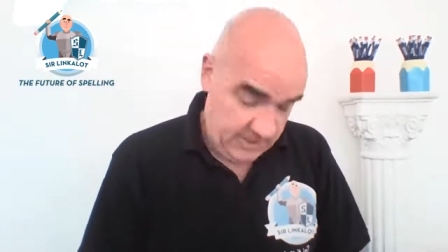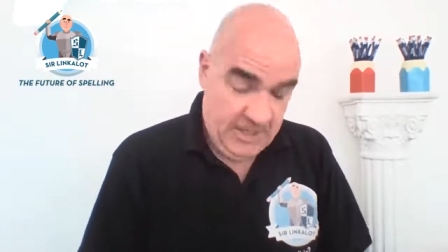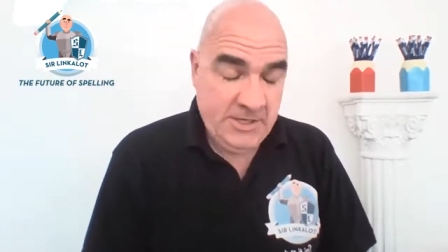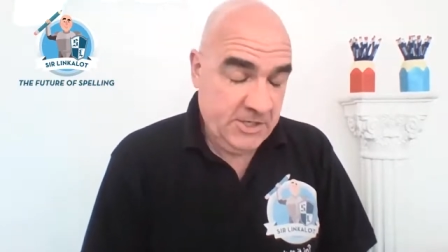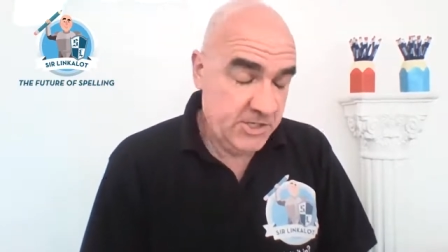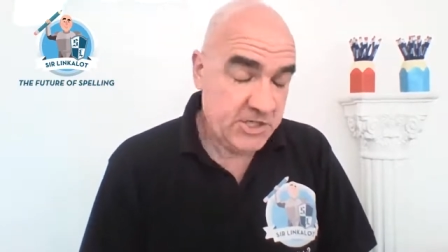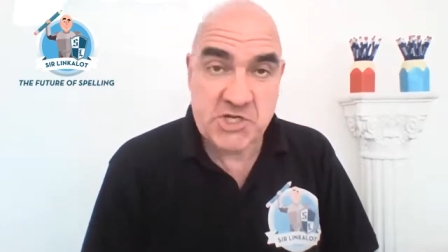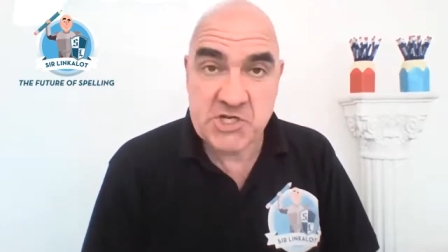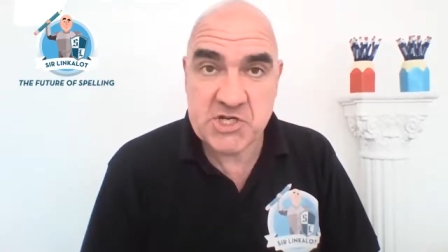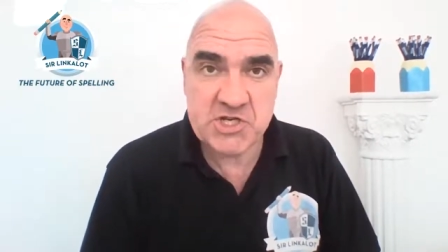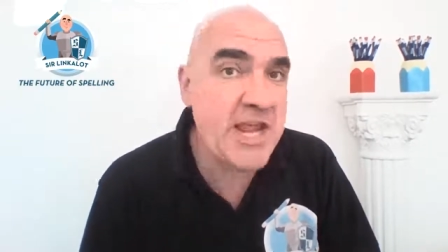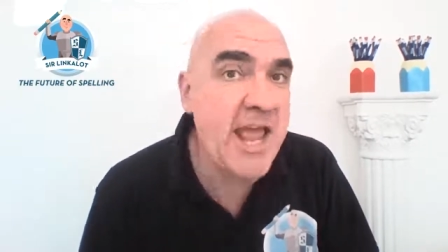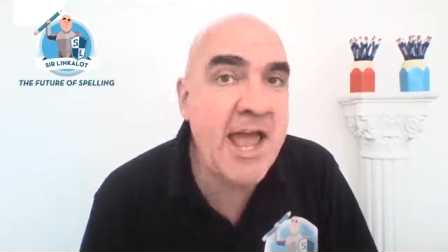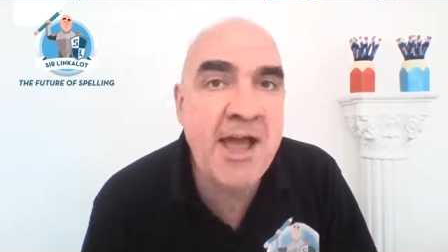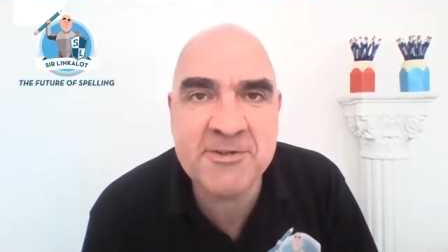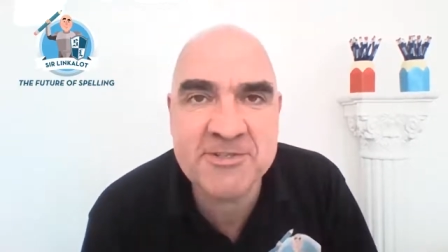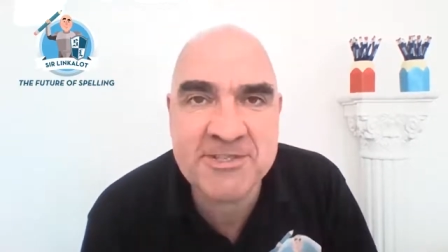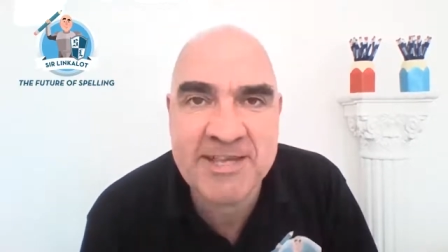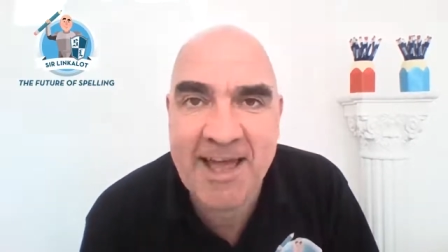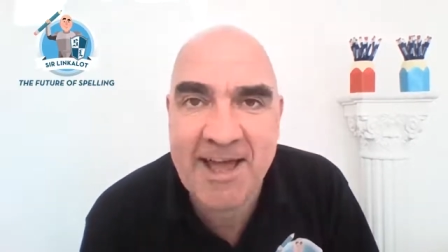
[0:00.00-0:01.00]

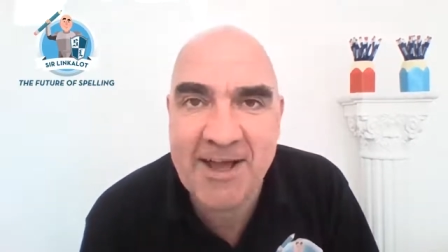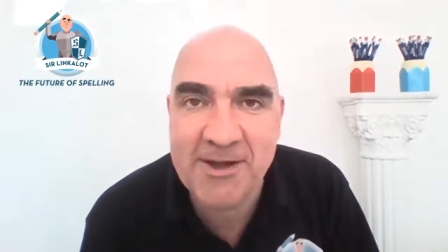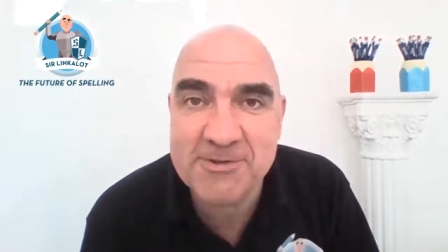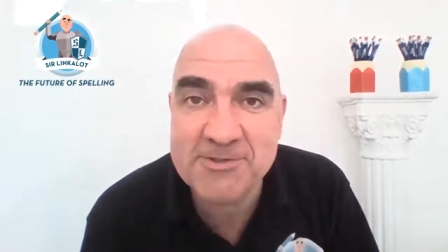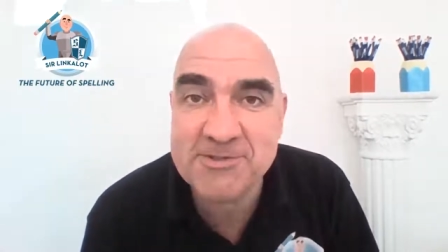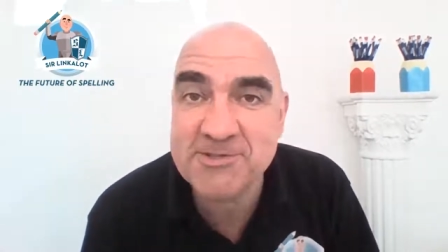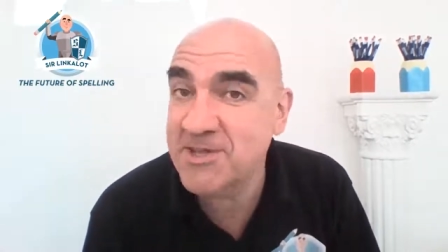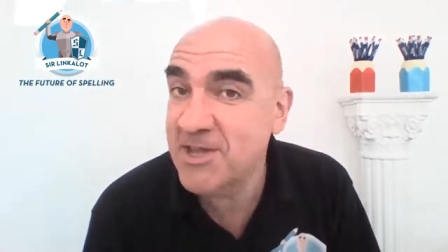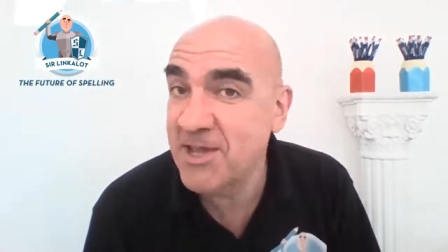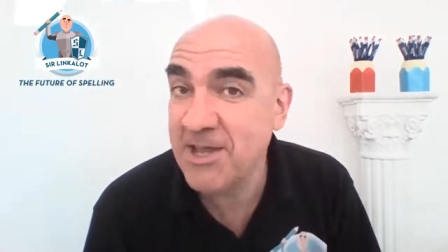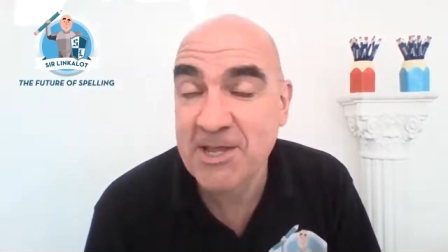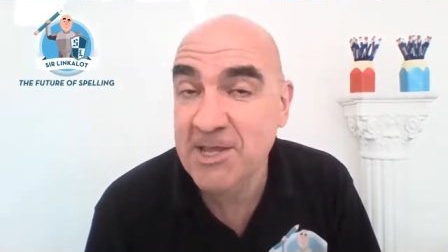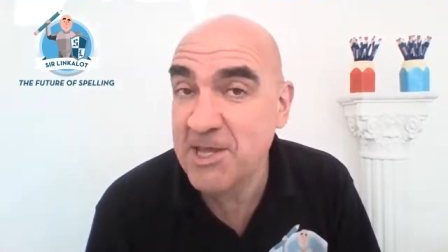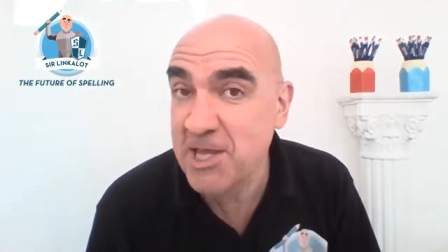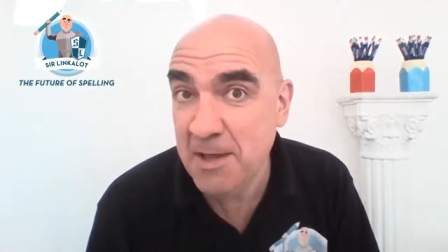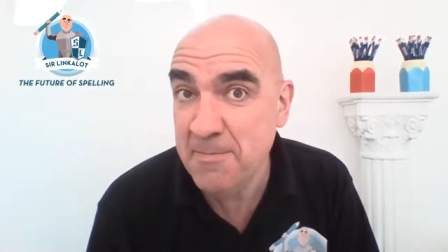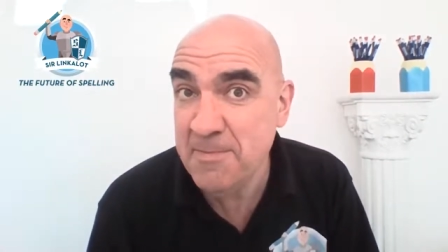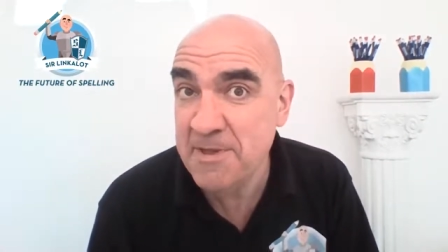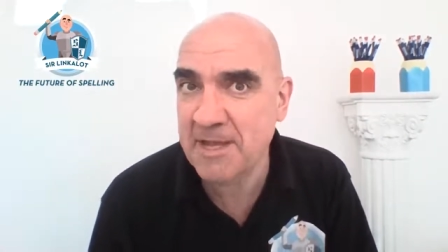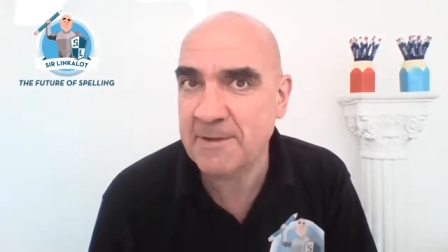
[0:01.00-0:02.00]
Shout outs
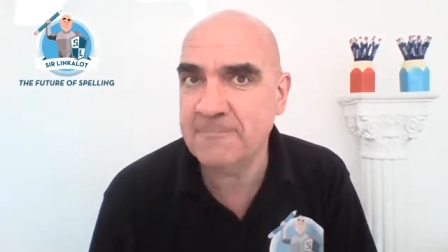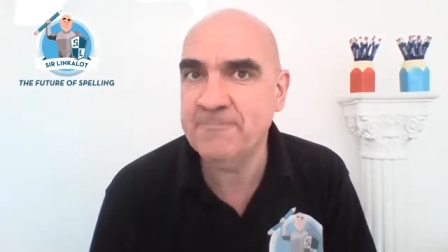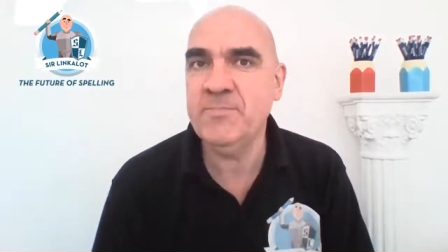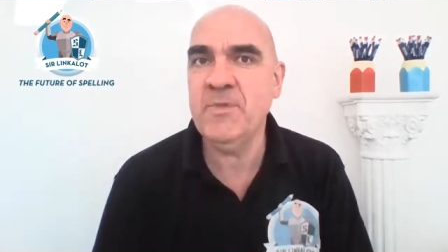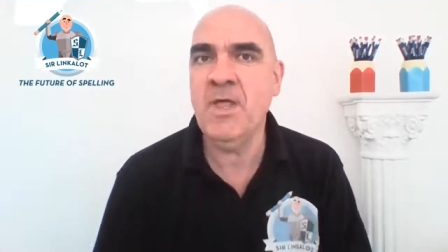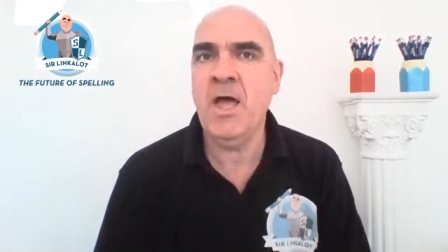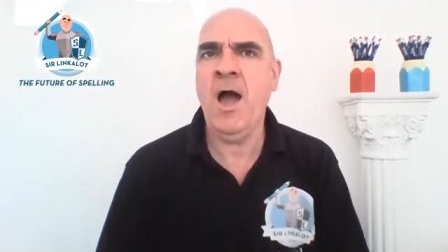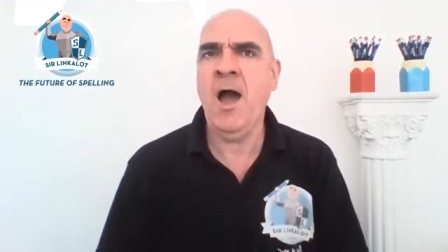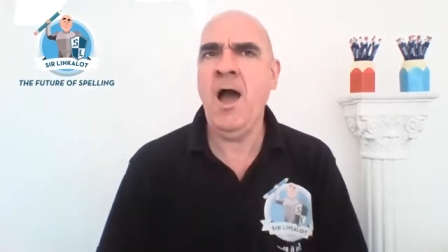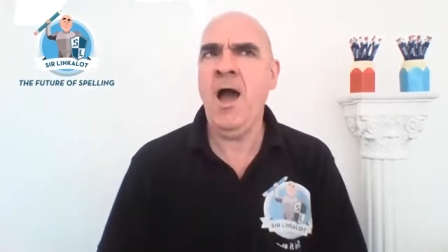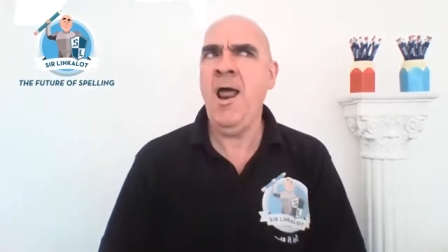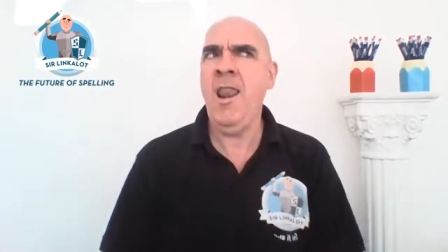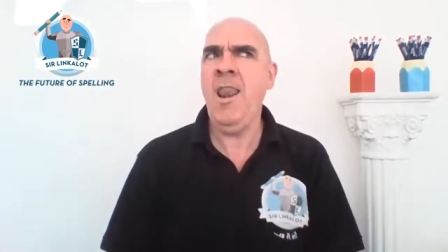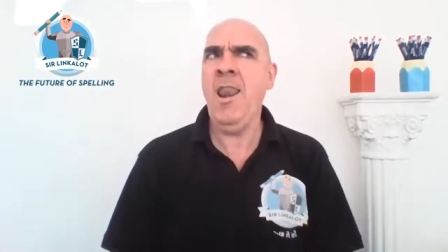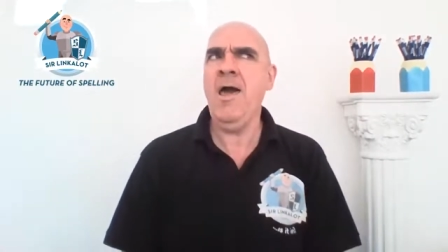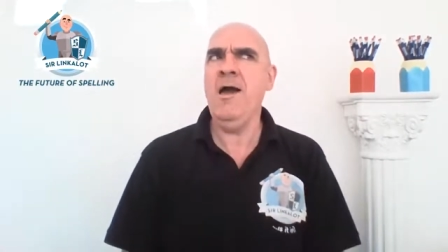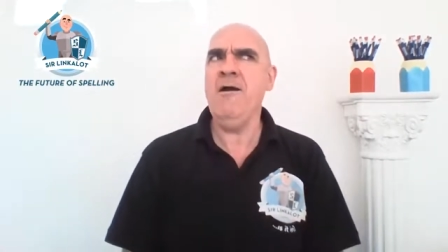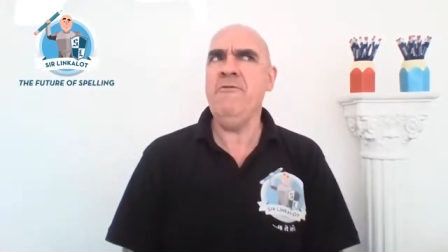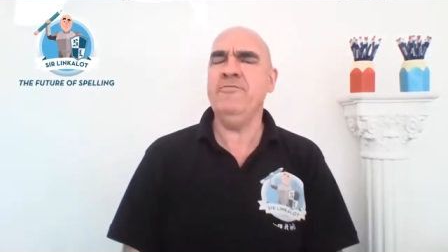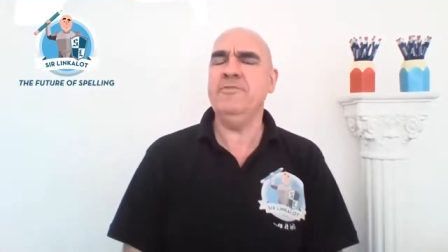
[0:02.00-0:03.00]
coming. I
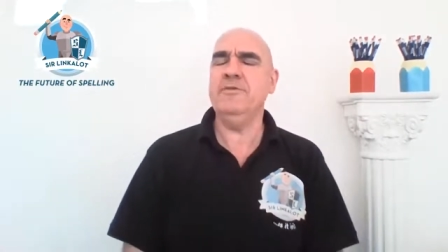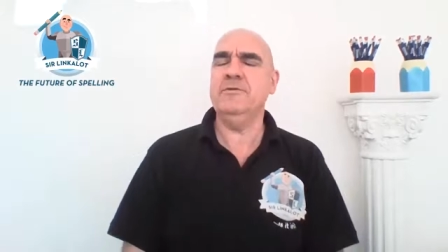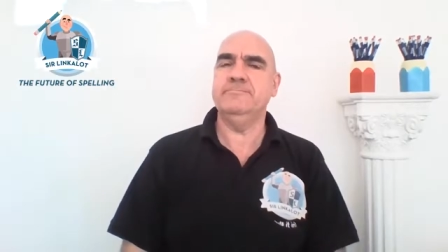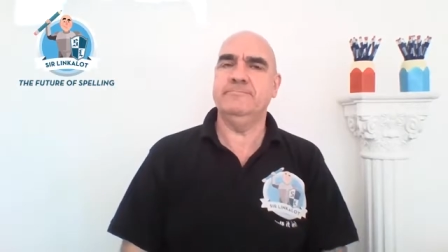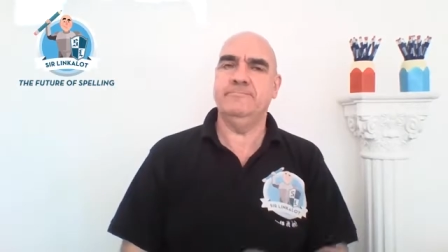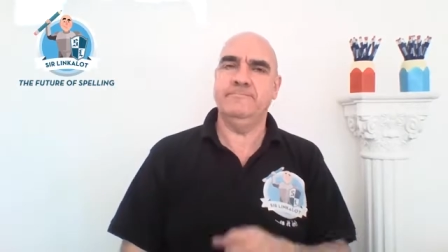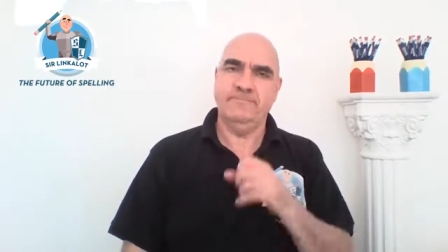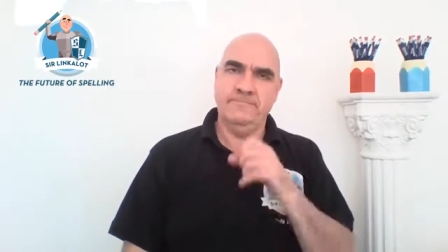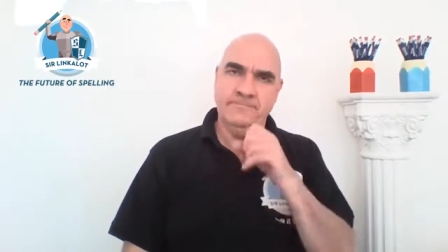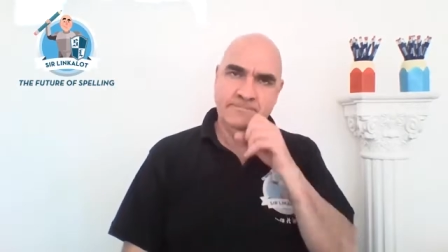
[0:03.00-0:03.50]
love them.